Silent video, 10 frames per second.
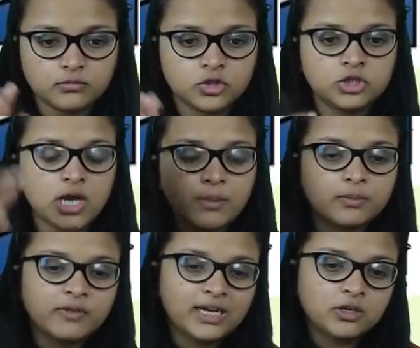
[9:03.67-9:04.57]
jump,
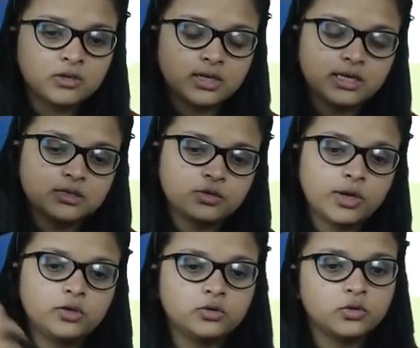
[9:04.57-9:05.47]
when it is
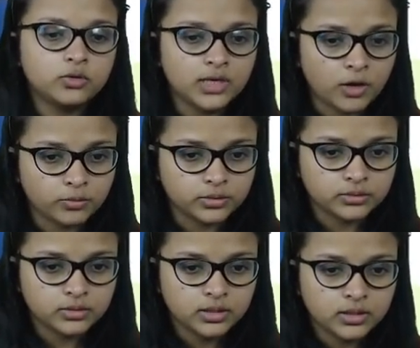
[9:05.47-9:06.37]
going to go down.
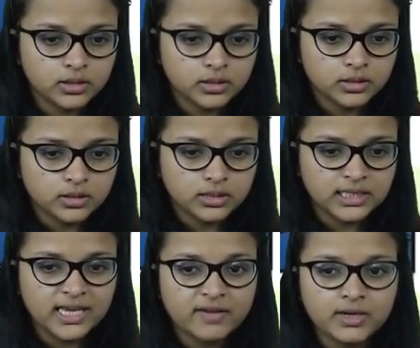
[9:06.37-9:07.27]

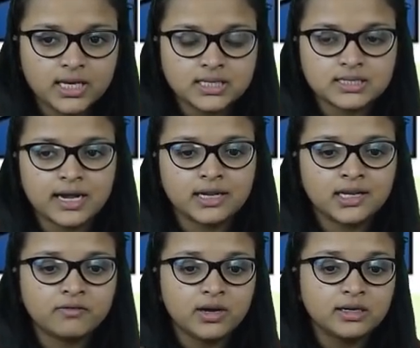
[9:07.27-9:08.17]
They have an insight, they
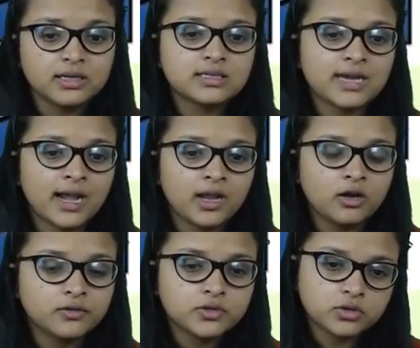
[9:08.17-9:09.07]
have understanding
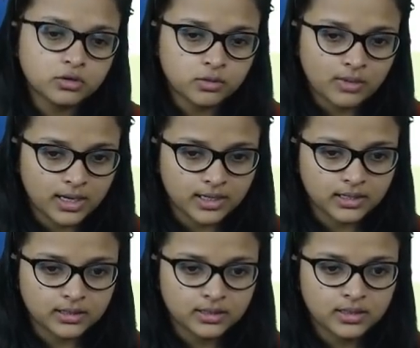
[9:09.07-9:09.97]
of stock
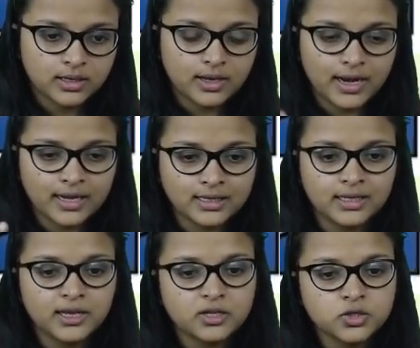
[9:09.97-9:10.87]
market. And
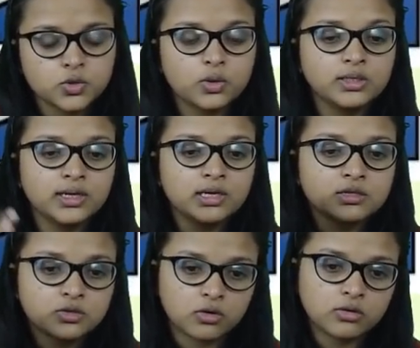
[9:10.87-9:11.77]
they sold their
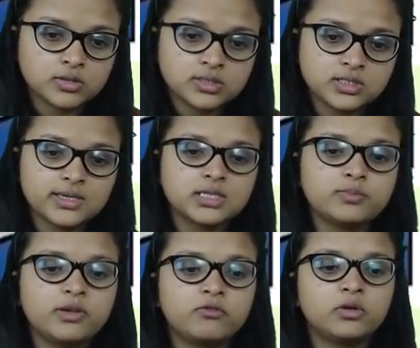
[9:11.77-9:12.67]
stocks just
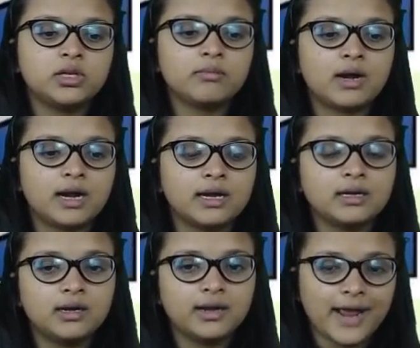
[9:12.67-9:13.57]
before the
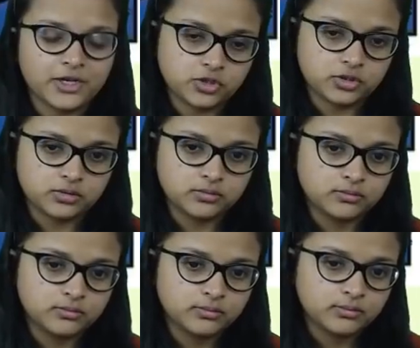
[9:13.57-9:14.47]
market crashed.
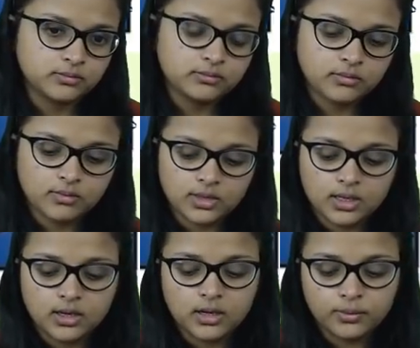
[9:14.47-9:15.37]

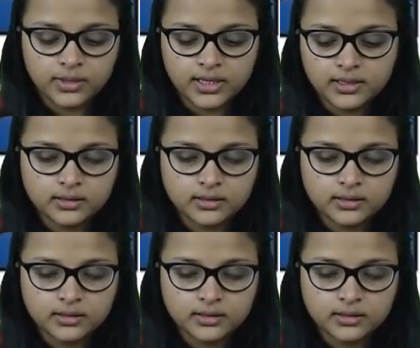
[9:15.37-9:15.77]
Okay,